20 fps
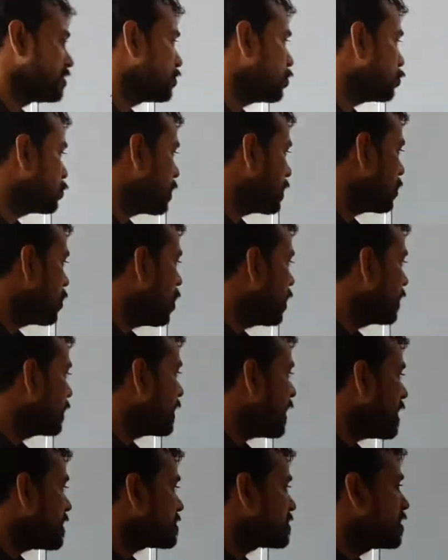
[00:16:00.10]
those are called it
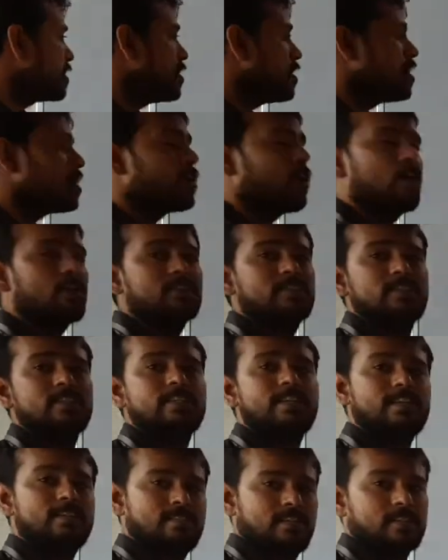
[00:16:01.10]
as
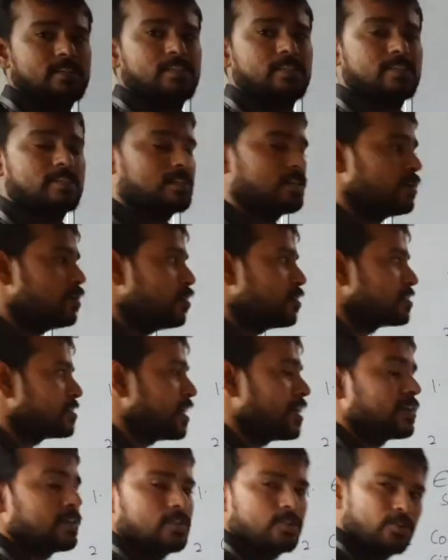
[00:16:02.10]
concentric circles.
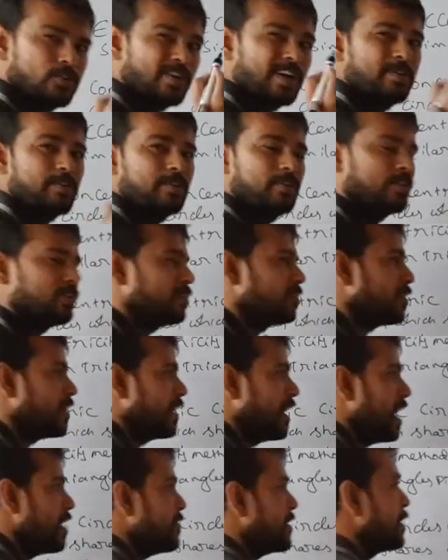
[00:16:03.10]
So you can
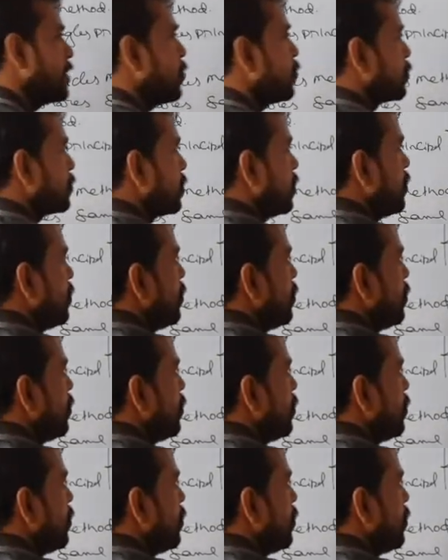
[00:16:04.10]
have a doubt.